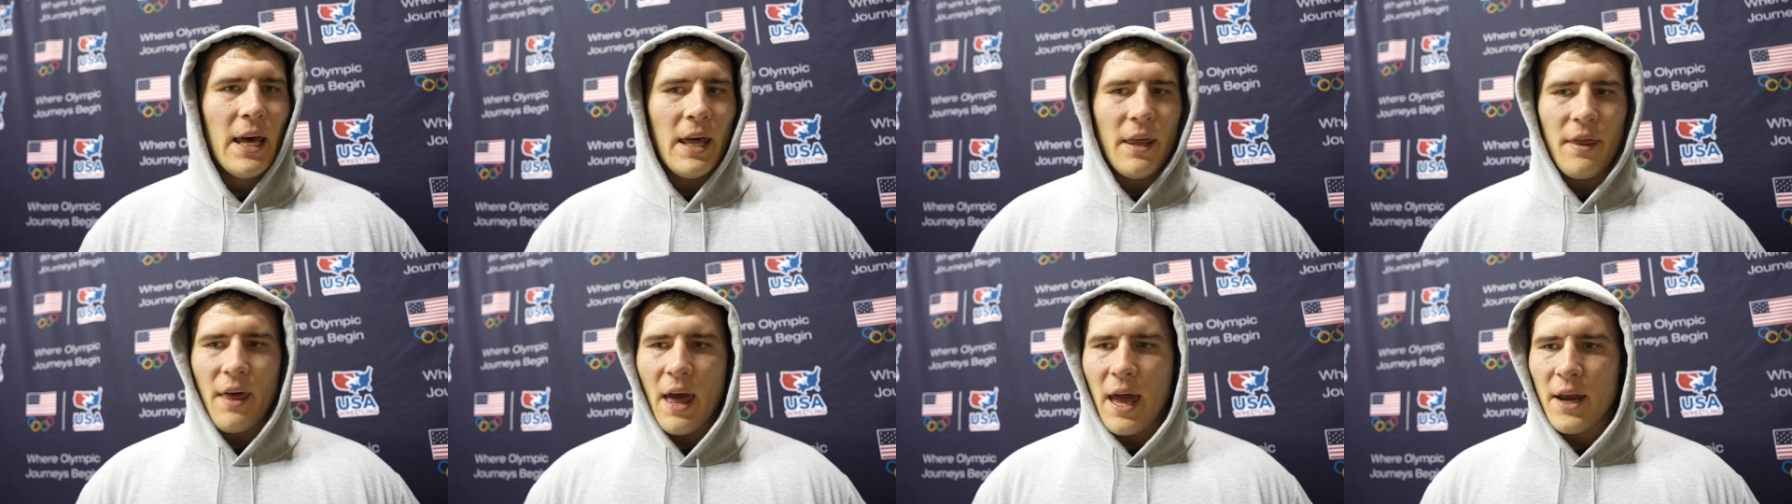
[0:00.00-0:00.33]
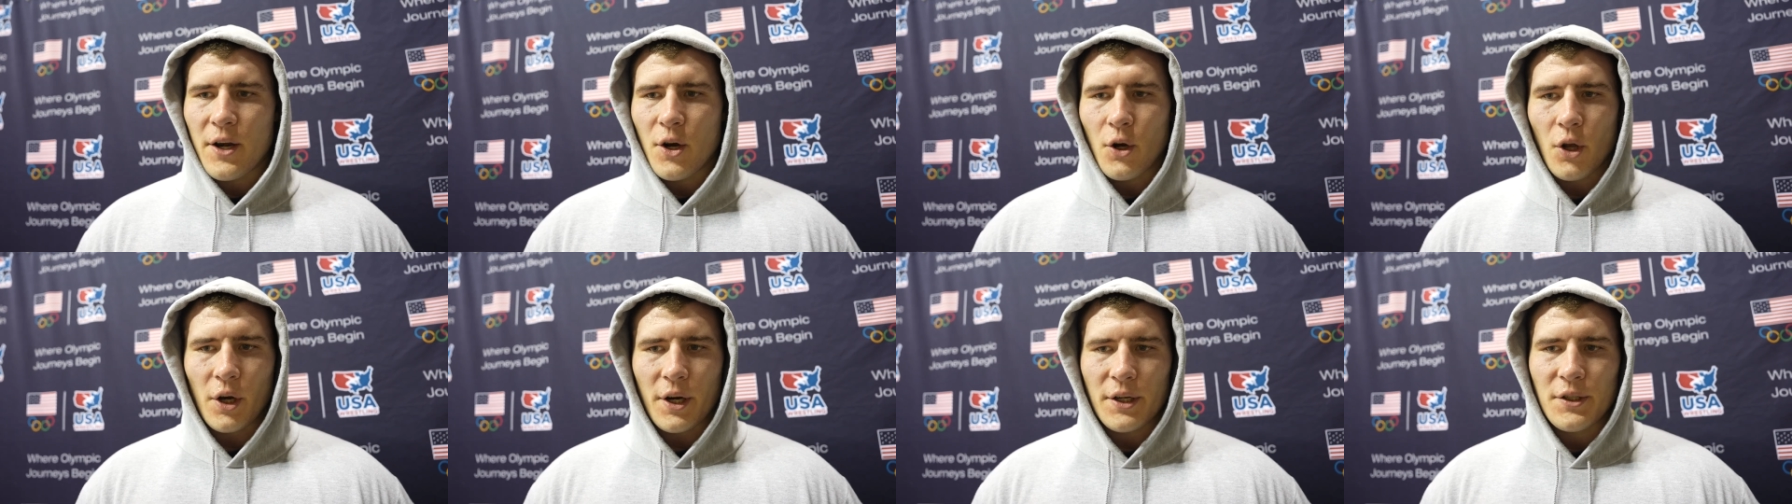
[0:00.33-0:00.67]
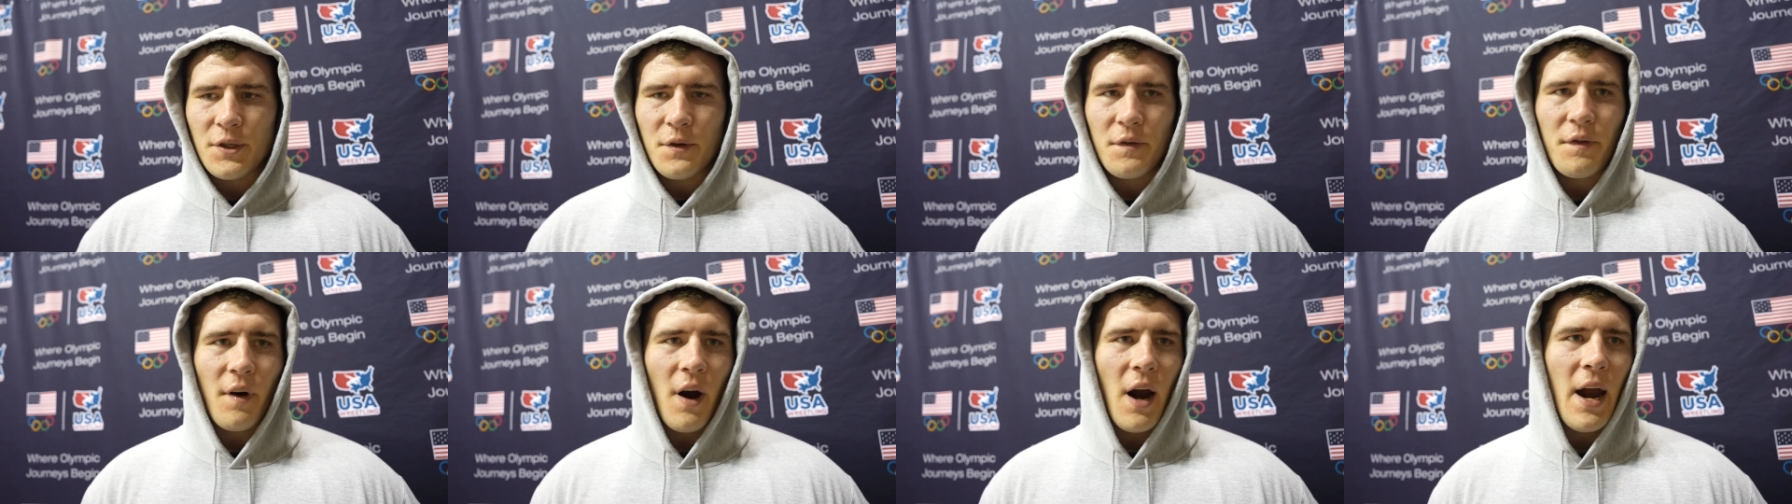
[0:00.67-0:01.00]
then you're looking
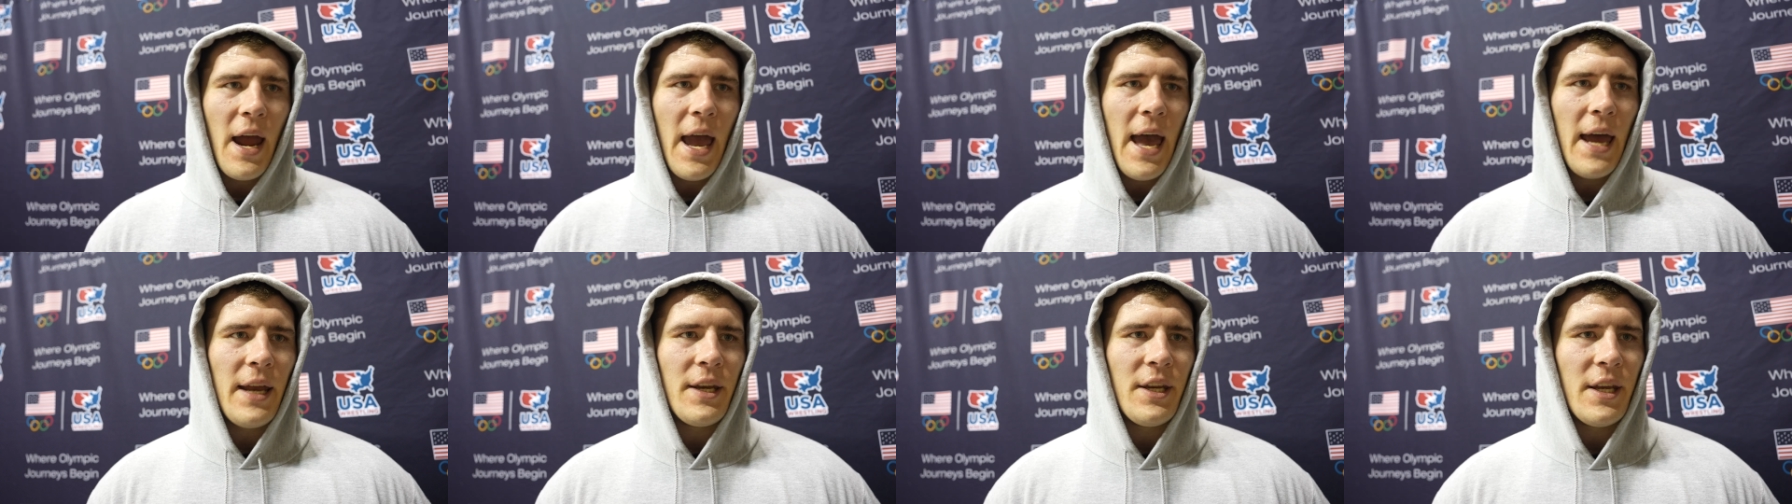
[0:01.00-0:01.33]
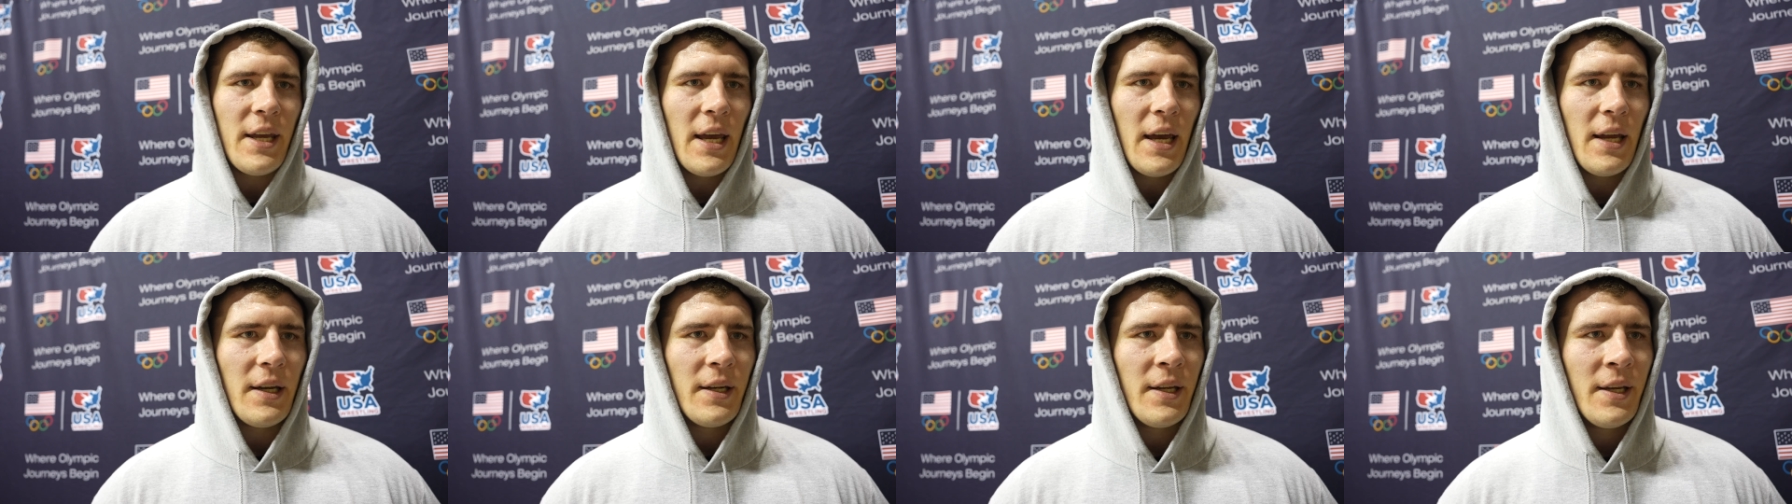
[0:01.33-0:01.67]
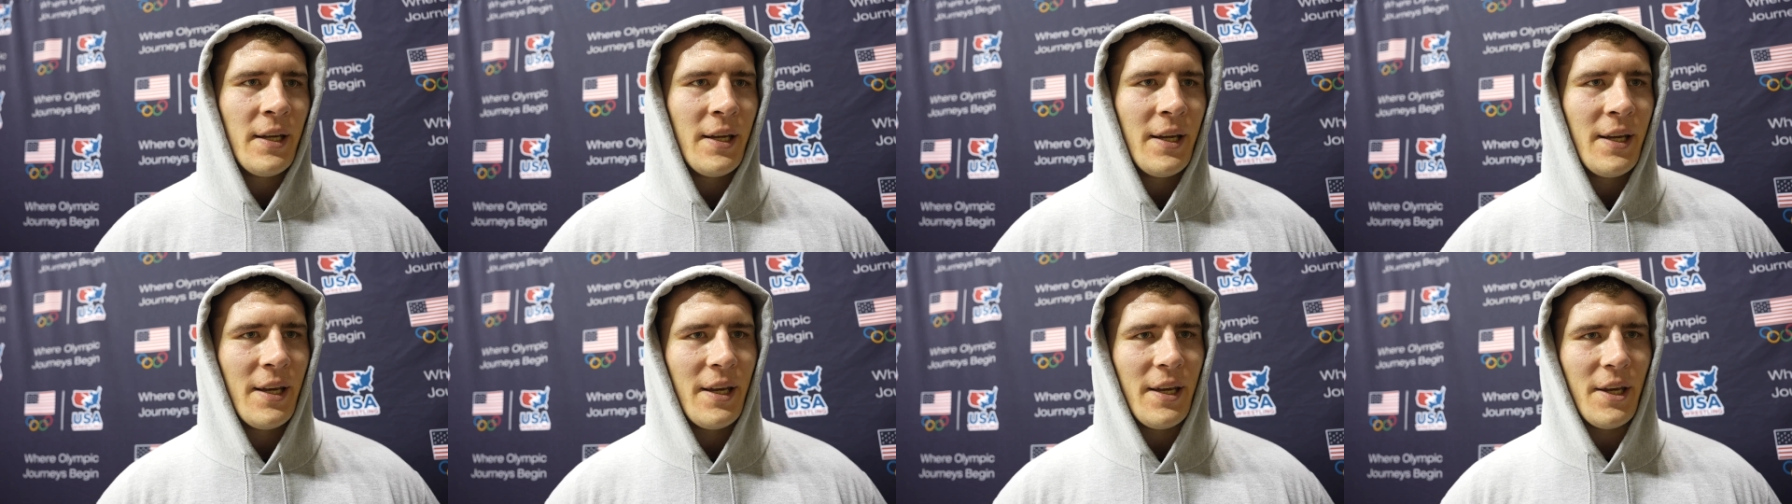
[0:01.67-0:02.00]
too far ahead and you get,
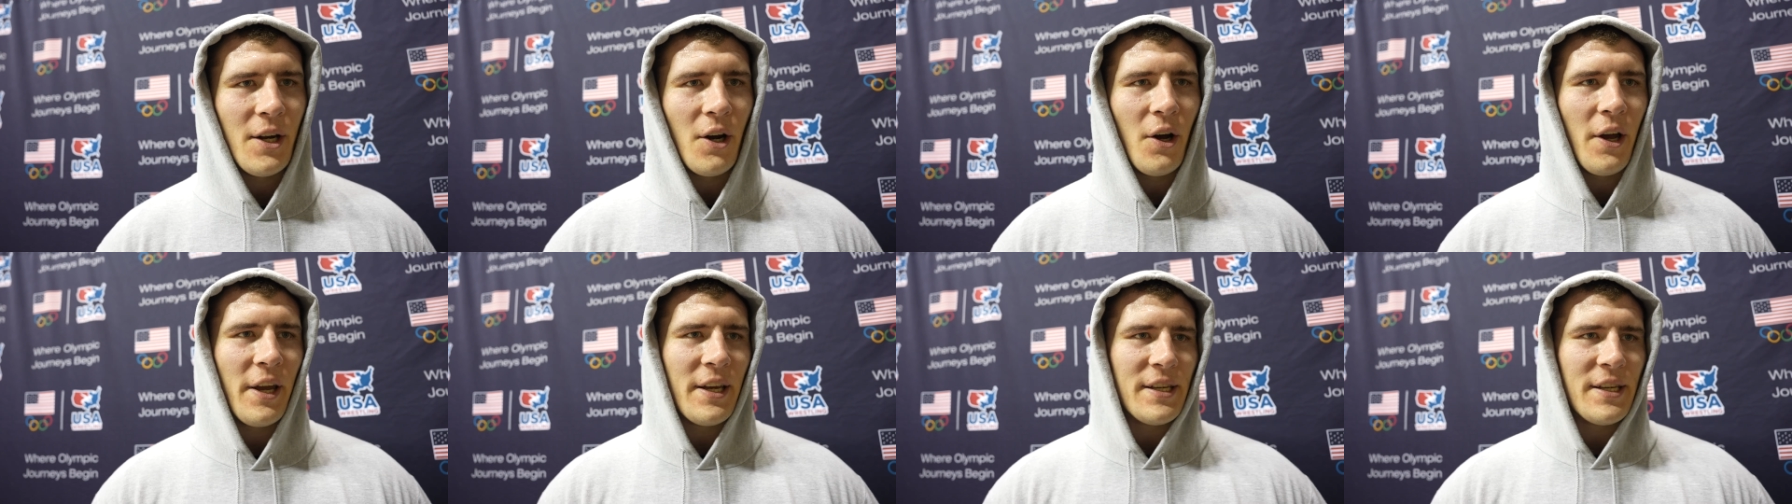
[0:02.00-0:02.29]
you know,